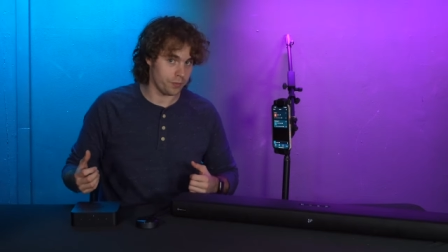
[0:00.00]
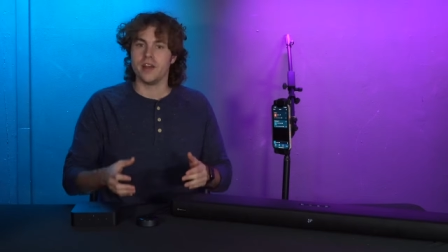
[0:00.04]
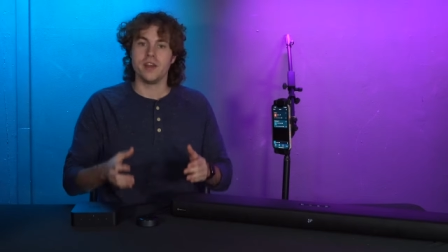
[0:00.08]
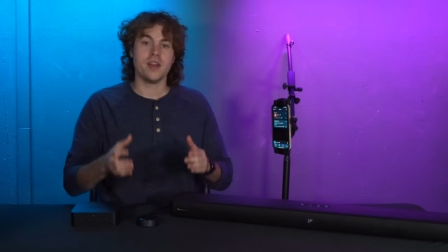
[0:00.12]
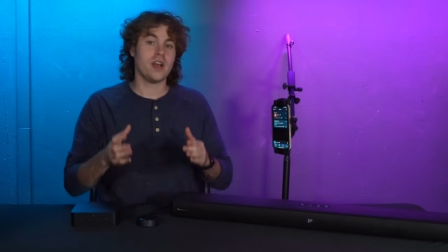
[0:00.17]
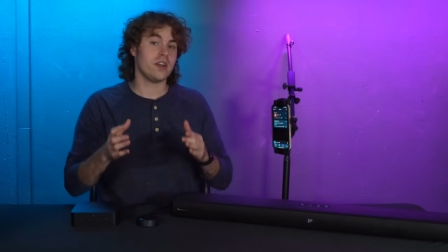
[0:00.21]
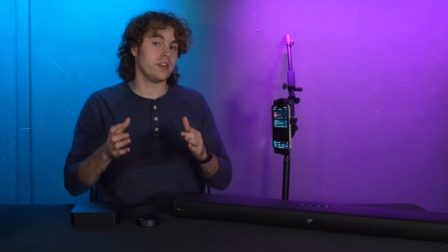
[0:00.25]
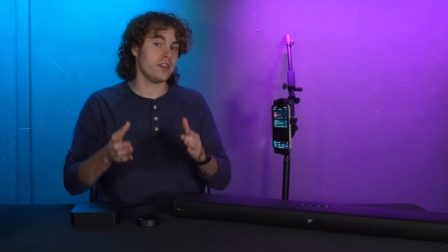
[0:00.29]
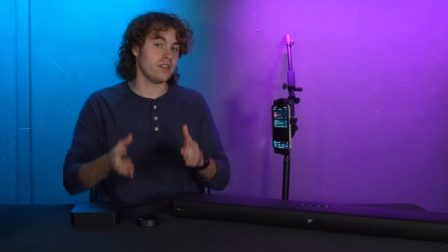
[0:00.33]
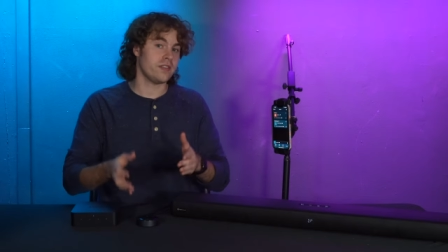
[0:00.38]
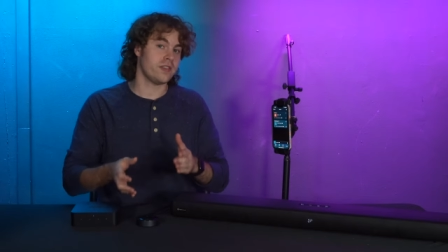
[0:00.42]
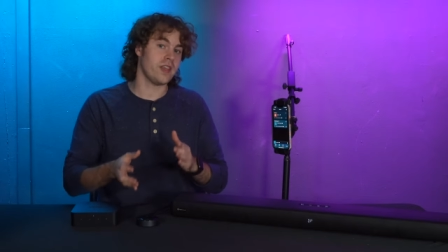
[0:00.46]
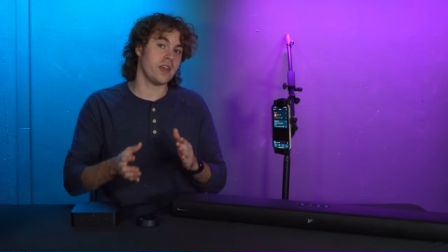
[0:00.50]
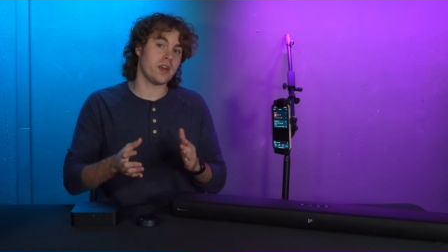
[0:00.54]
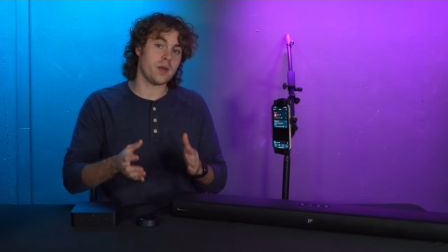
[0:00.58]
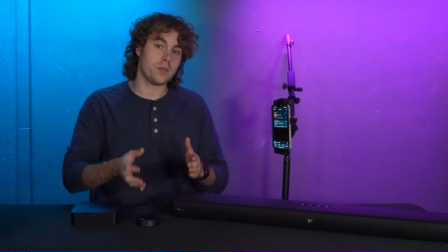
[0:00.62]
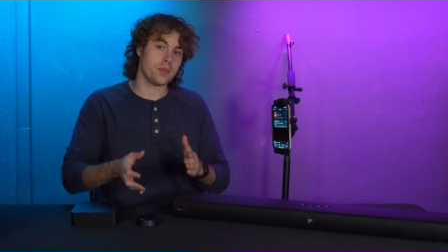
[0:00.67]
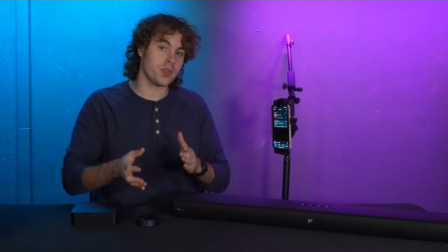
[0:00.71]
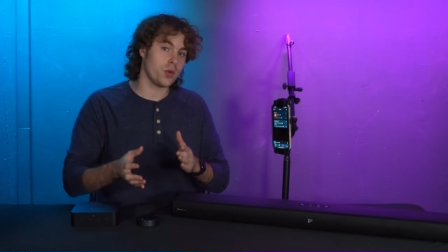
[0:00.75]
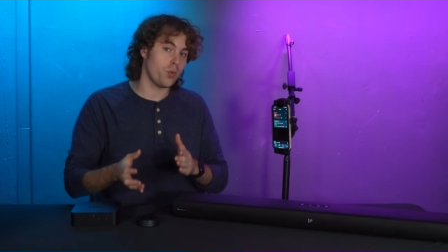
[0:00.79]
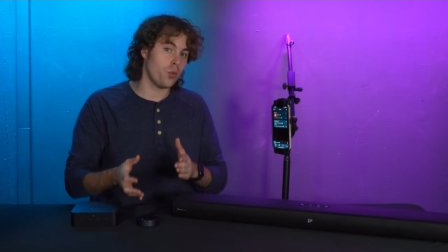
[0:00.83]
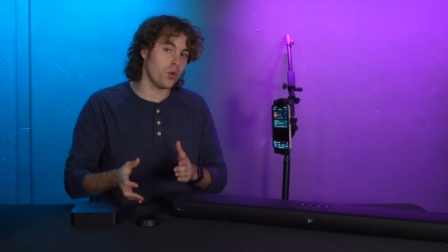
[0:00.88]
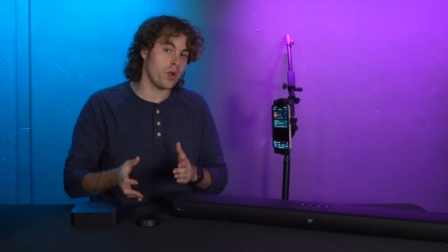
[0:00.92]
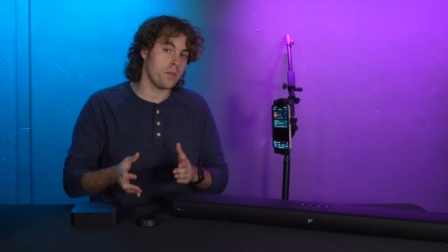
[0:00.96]
Now to set
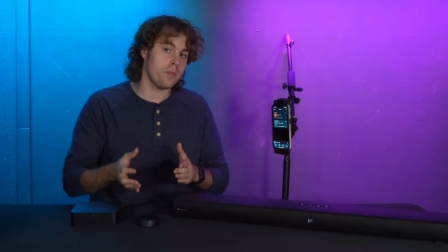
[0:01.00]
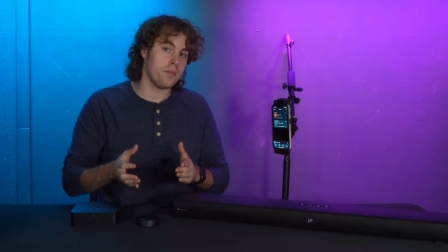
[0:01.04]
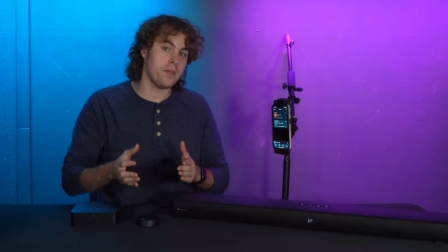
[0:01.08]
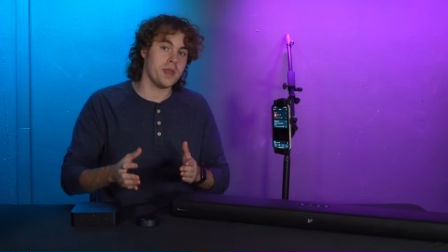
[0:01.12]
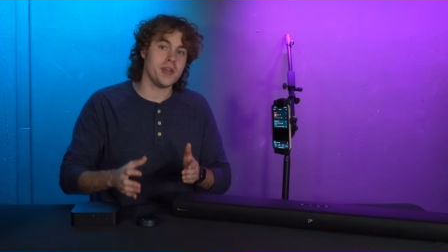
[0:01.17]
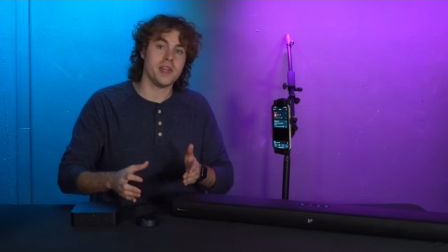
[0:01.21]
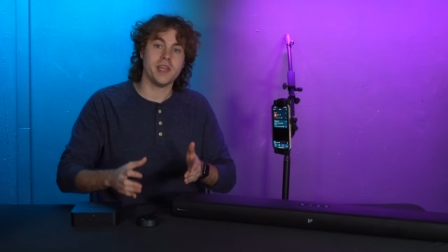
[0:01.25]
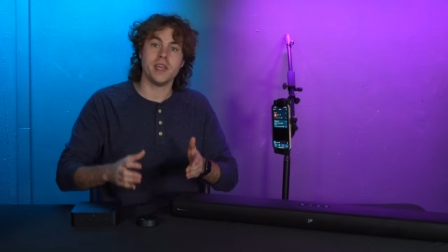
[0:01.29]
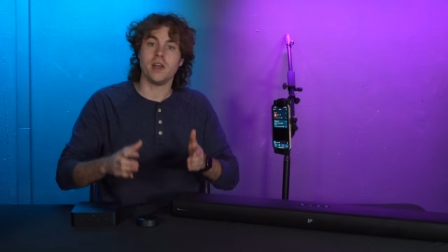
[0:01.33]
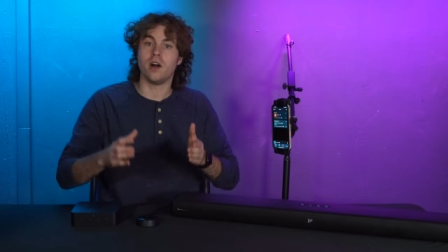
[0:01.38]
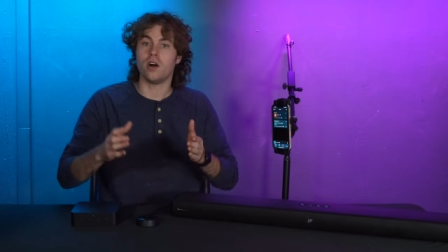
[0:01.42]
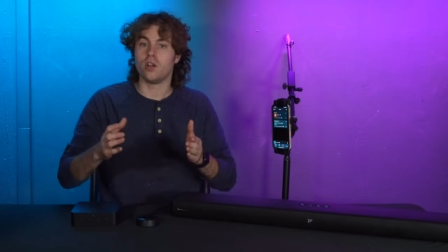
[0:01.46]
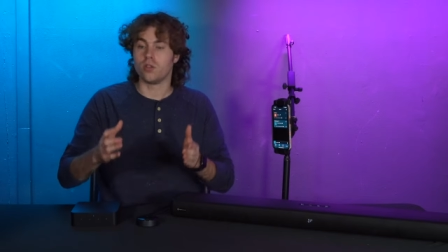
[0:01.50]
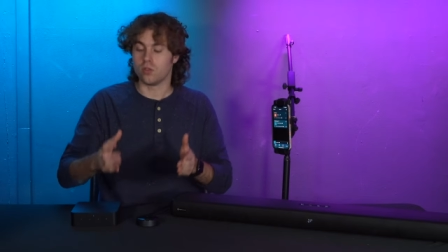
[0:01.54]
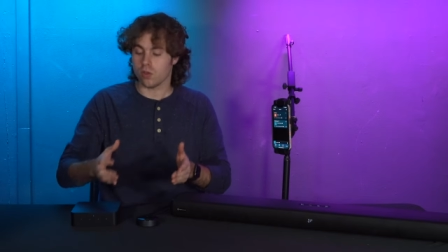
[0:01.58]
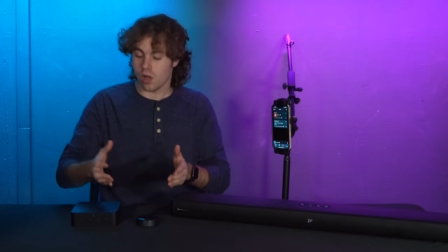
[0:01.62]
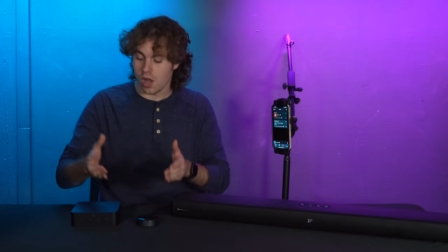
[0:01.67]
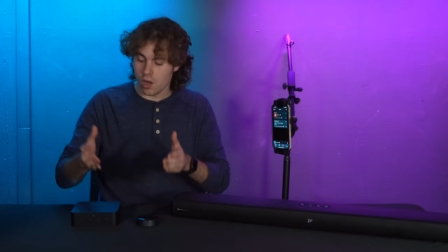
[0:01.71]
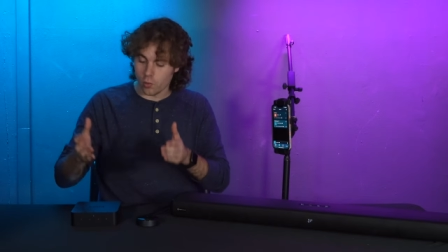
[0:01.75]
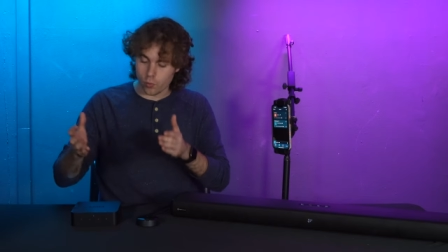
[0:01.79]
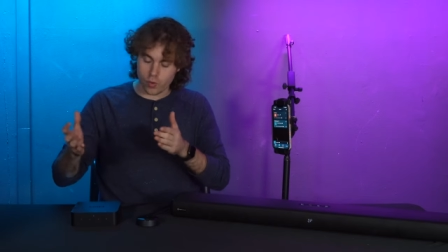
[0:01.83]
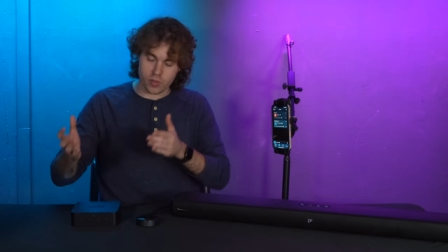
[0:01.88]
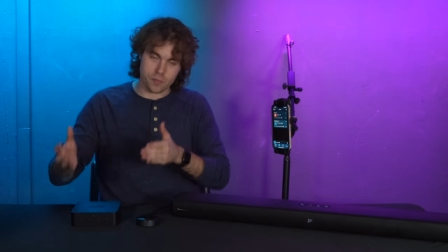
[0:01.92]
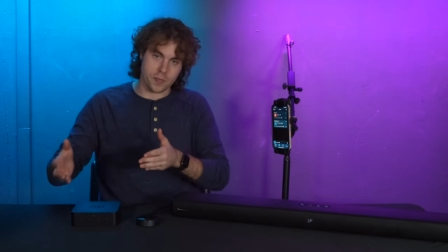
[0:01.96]
up the WiiM Mini
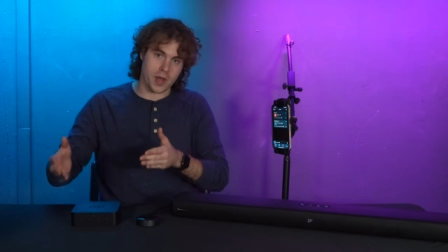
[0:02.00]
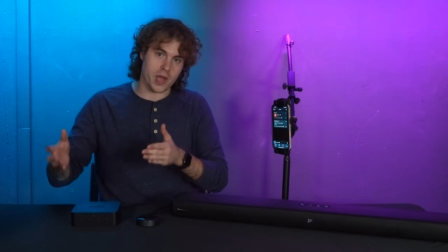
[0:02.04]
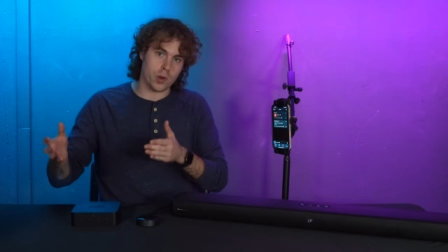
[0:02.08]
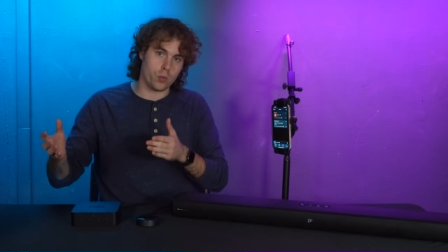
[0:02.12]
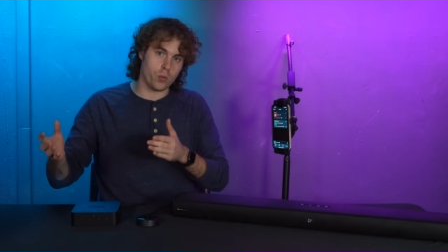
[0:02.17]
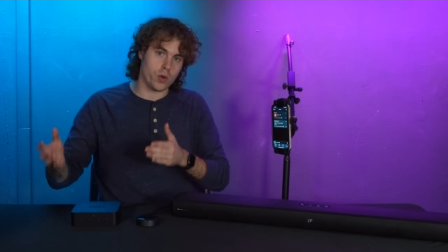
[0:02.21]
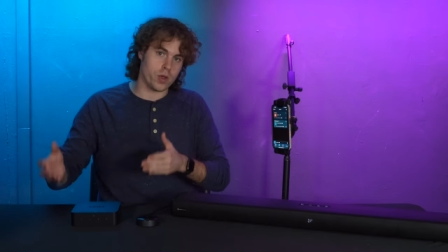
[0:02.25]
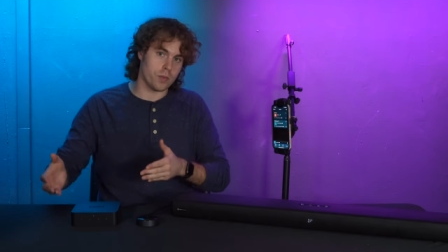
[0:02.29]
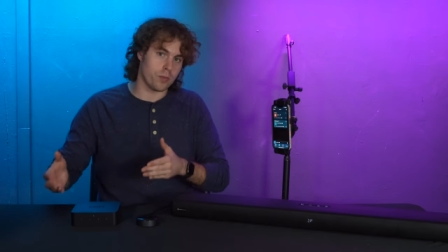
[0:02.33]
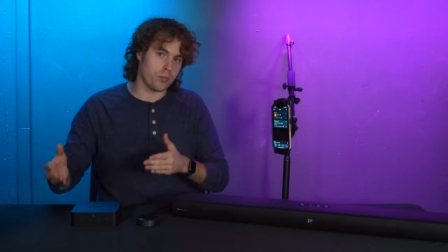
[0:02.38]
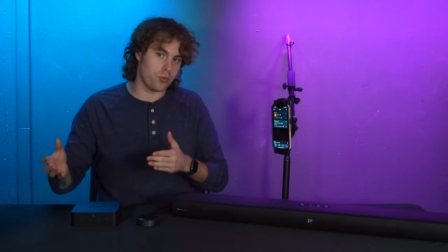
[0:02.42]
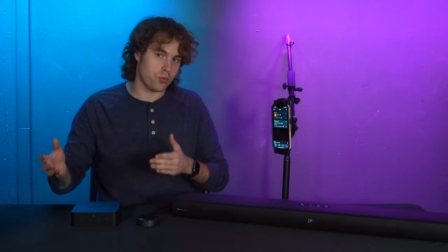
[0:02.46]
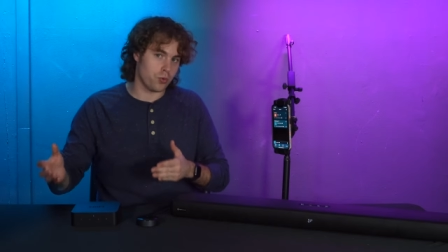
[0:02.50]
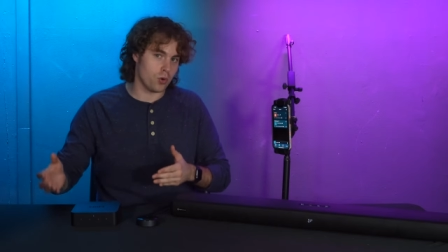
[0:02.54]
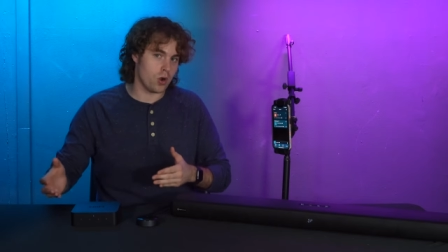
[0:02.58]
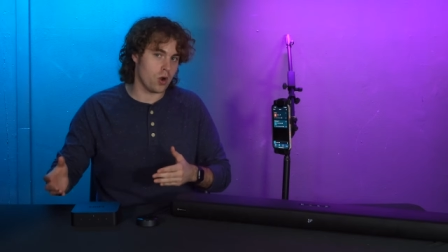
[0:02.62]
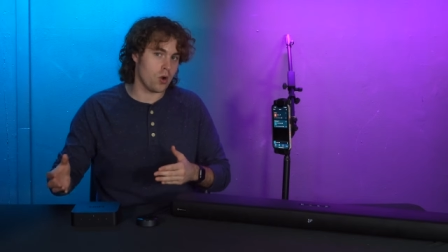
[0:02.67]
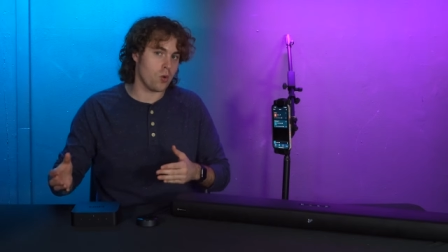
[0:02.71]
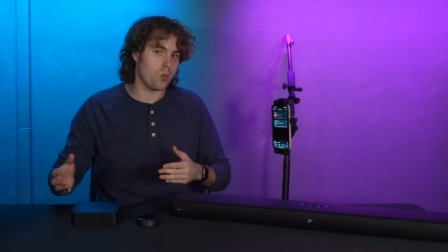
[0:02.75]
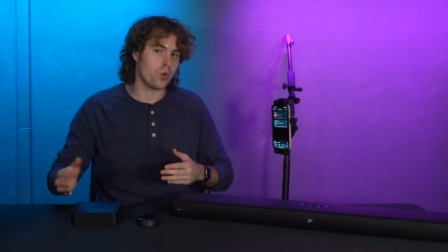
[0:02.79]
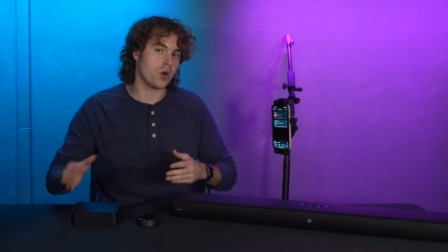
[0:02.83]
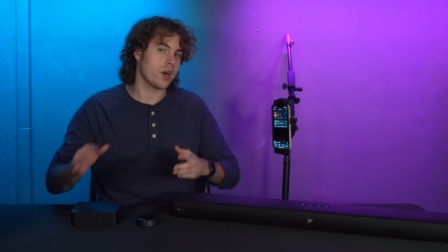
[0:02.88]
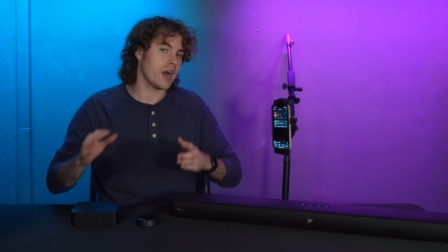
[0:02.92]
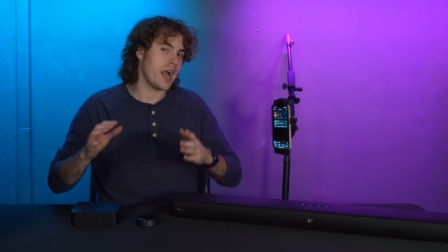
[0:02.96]
along with my WiiM
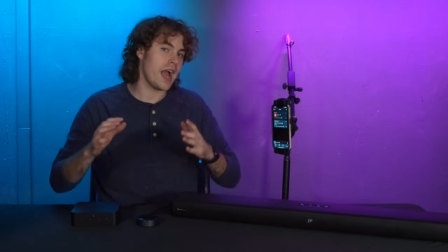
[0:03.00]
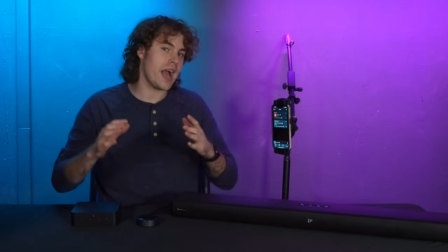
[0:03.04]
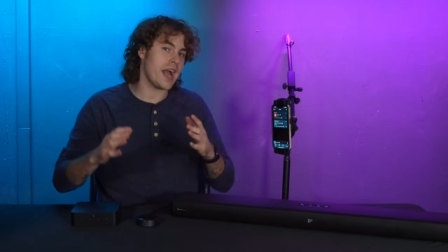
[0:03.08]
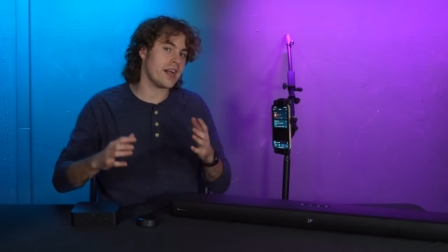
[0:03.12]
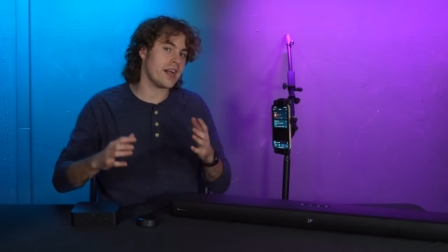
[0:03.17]
Pro, we're